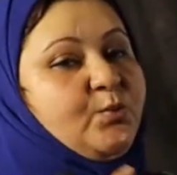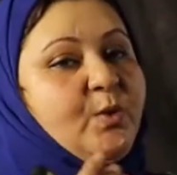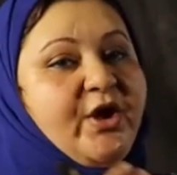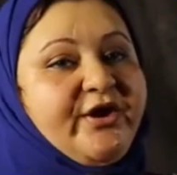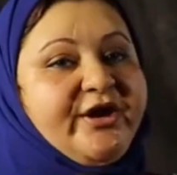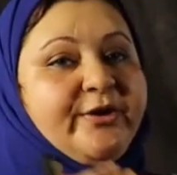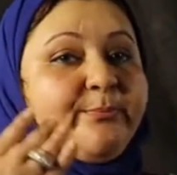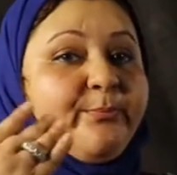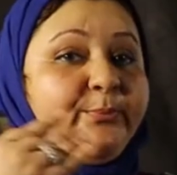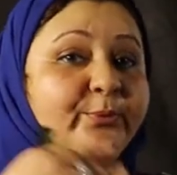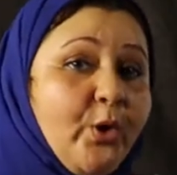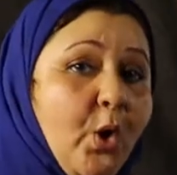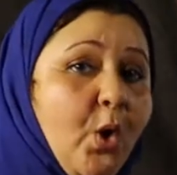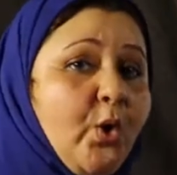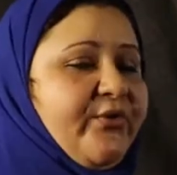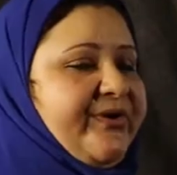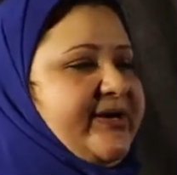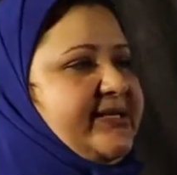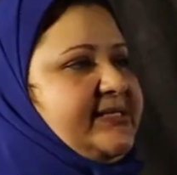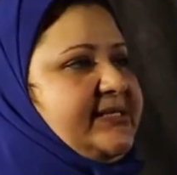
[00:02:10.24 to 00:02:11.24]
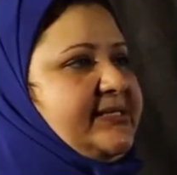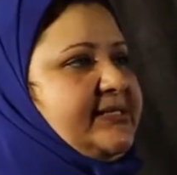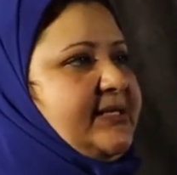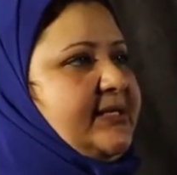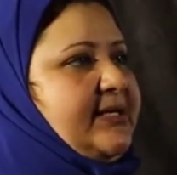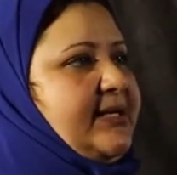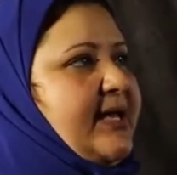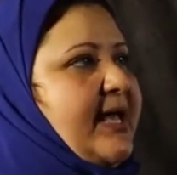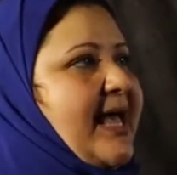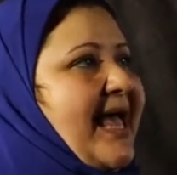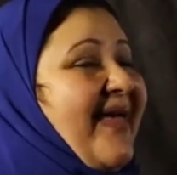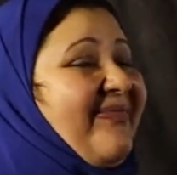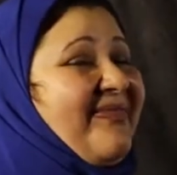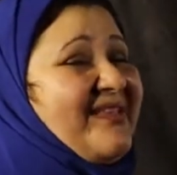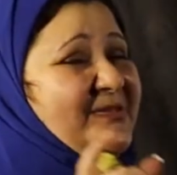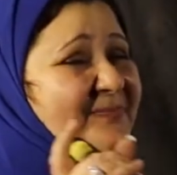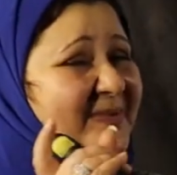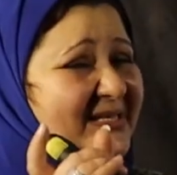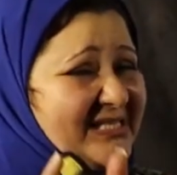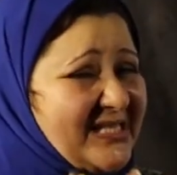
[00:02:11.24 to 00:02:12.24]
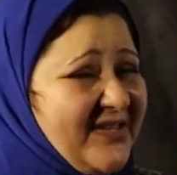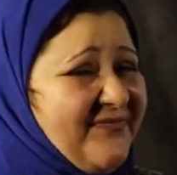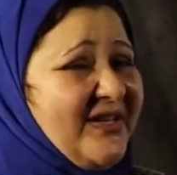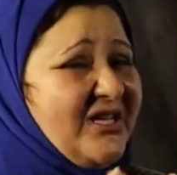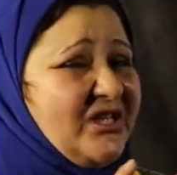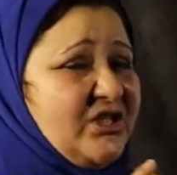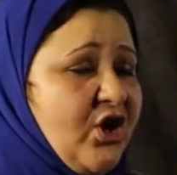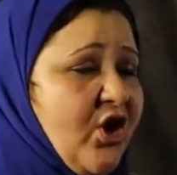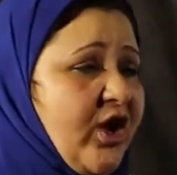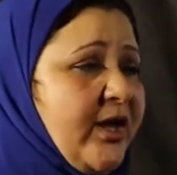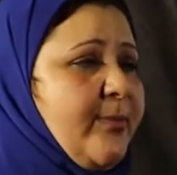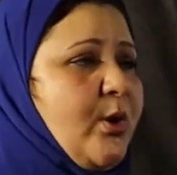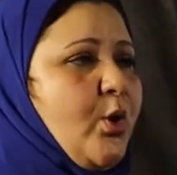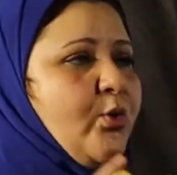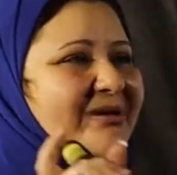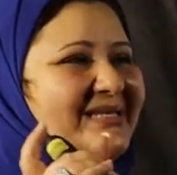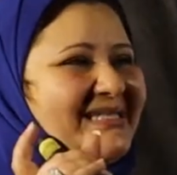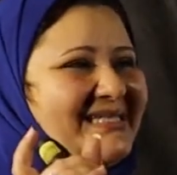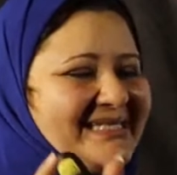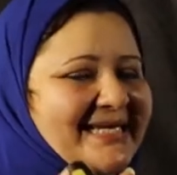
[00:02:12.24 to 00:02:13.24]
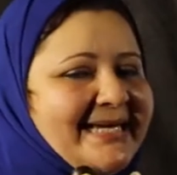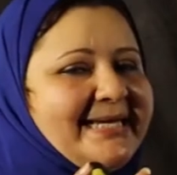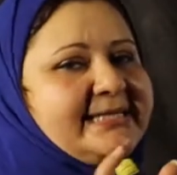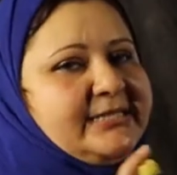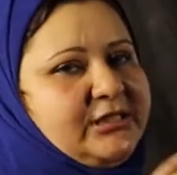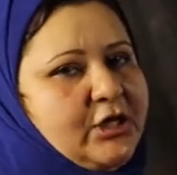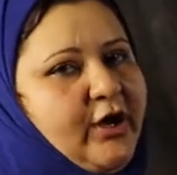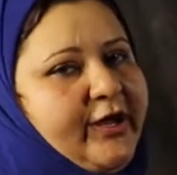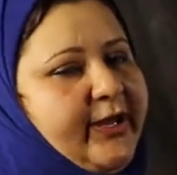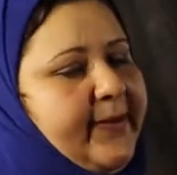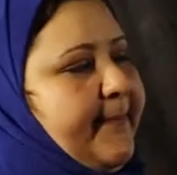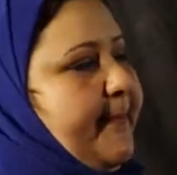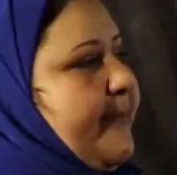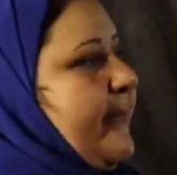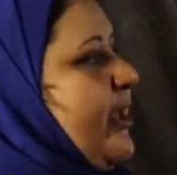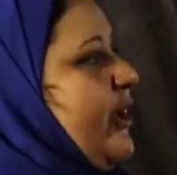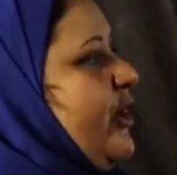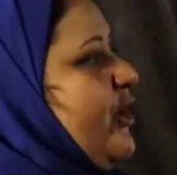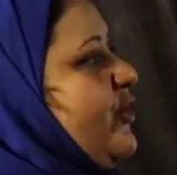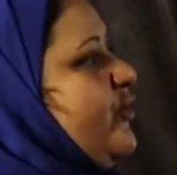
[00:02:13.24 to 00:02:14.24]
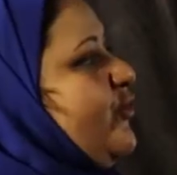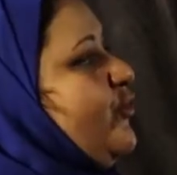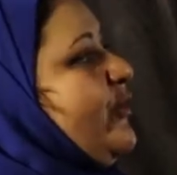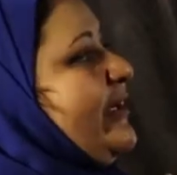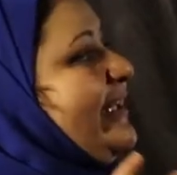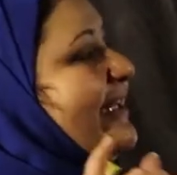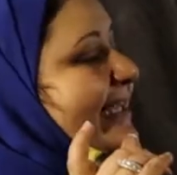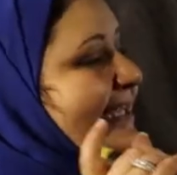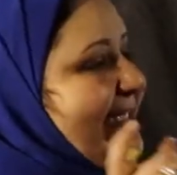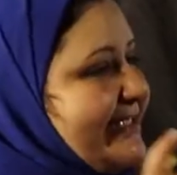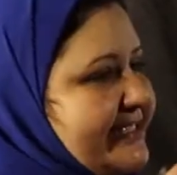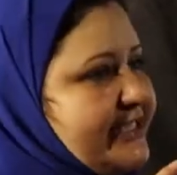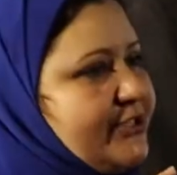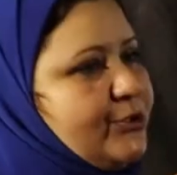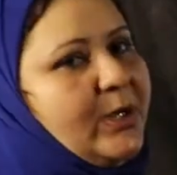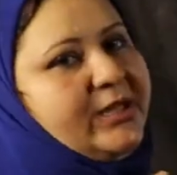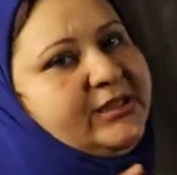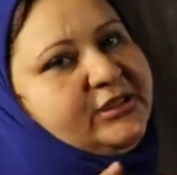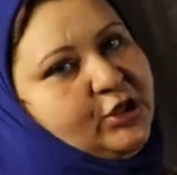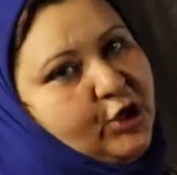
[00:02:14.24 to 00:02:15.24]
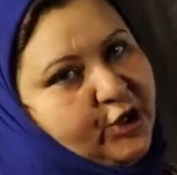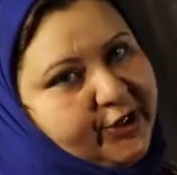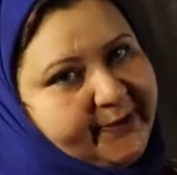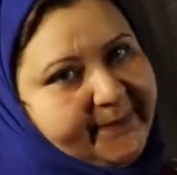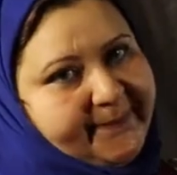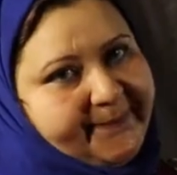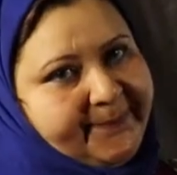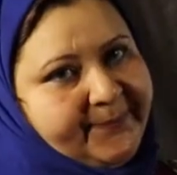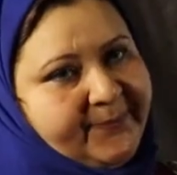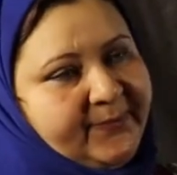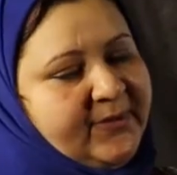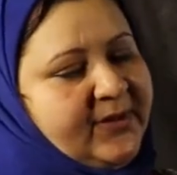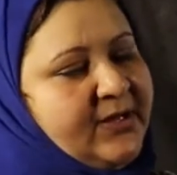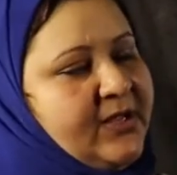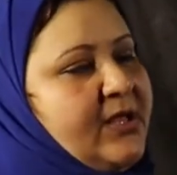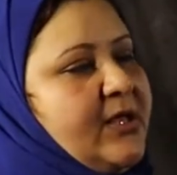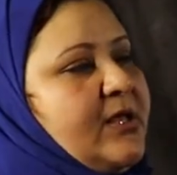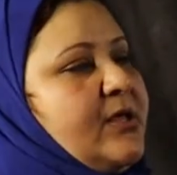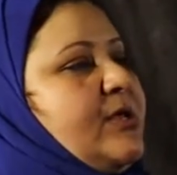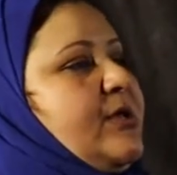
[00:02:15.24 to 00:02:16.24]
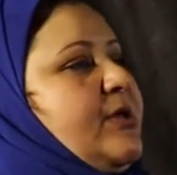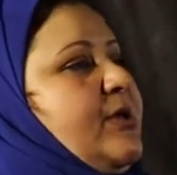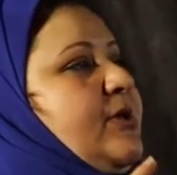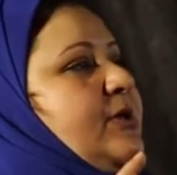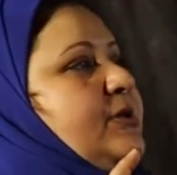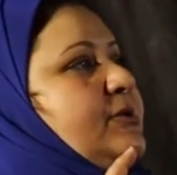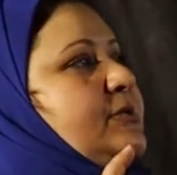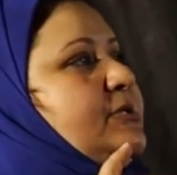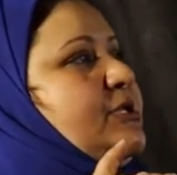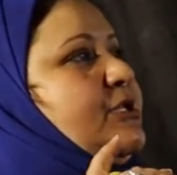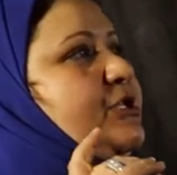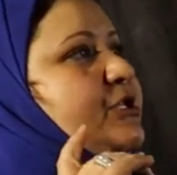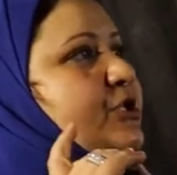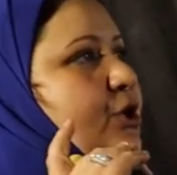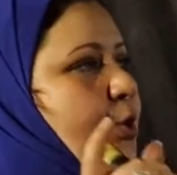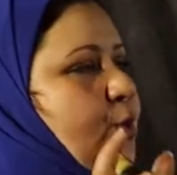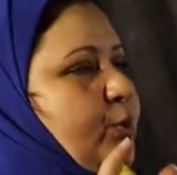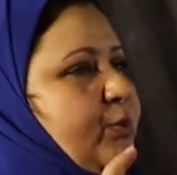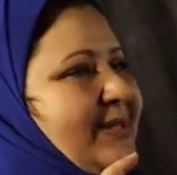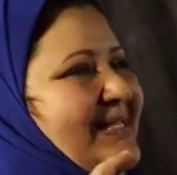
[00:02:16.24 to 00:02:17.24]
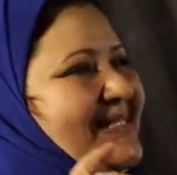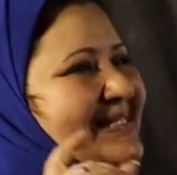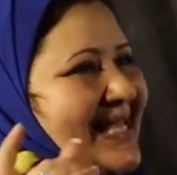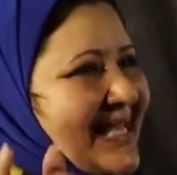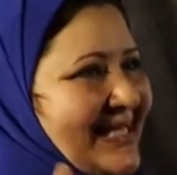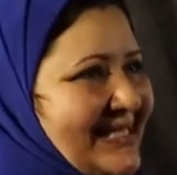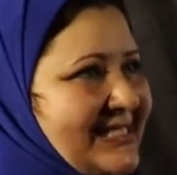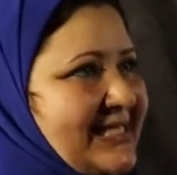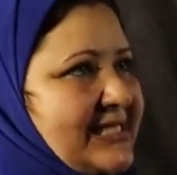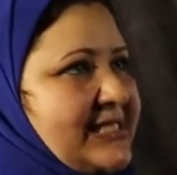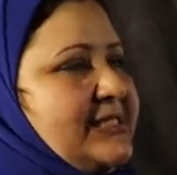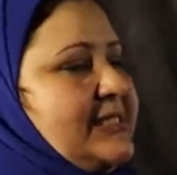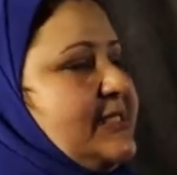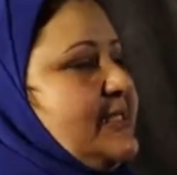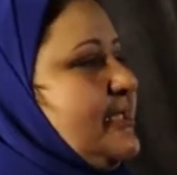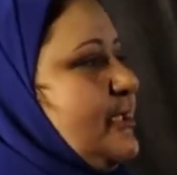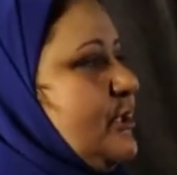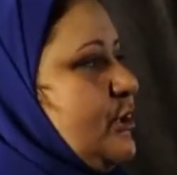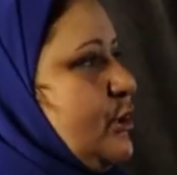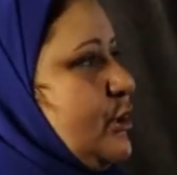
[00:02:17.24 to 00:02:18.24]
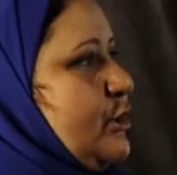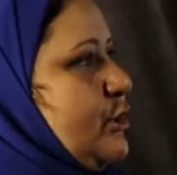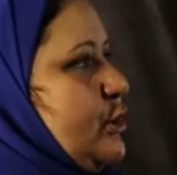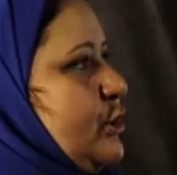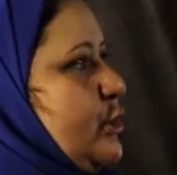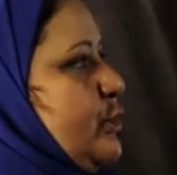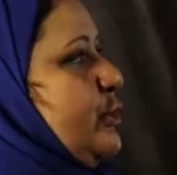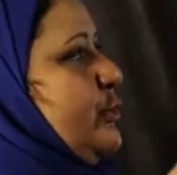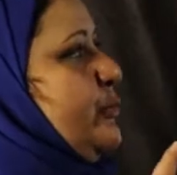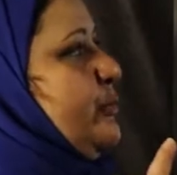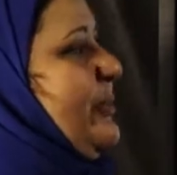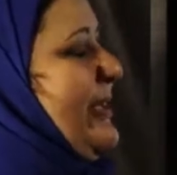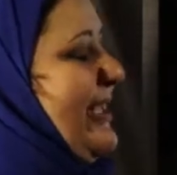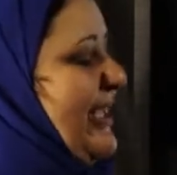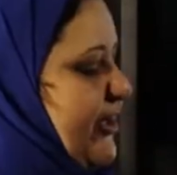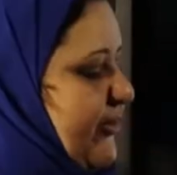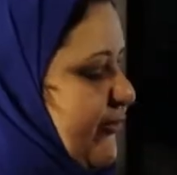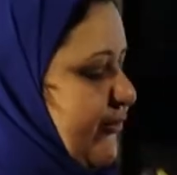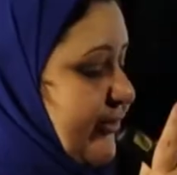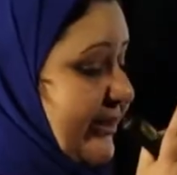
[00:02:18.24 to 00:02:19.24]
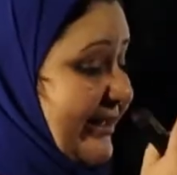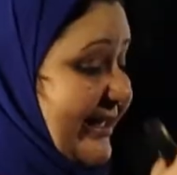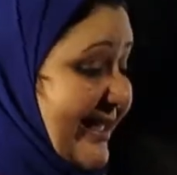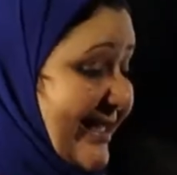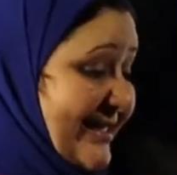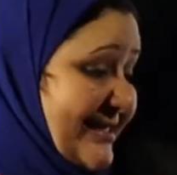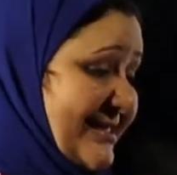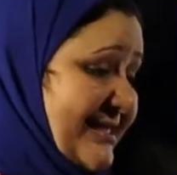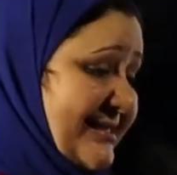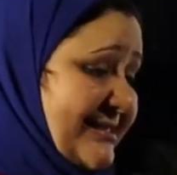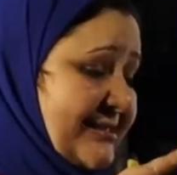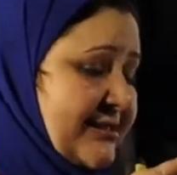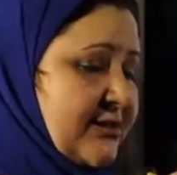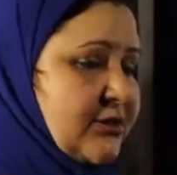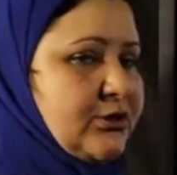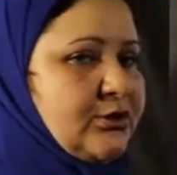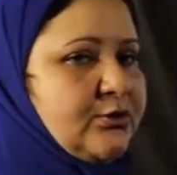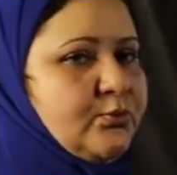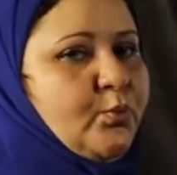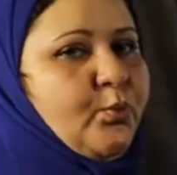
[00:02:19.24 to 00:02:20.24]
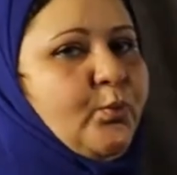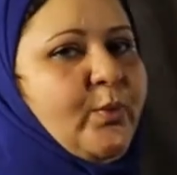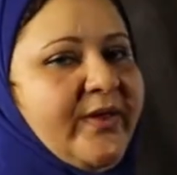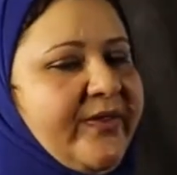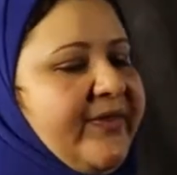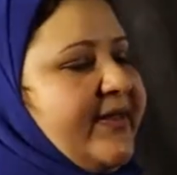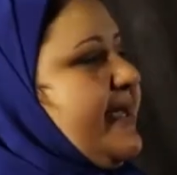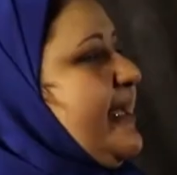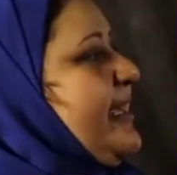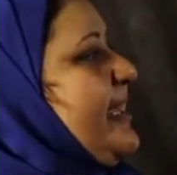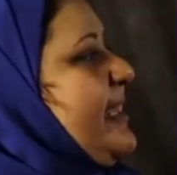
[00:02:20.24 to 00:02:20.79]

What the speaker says: were in progress at a specific time or a state time related to a time. So the sentence should be related with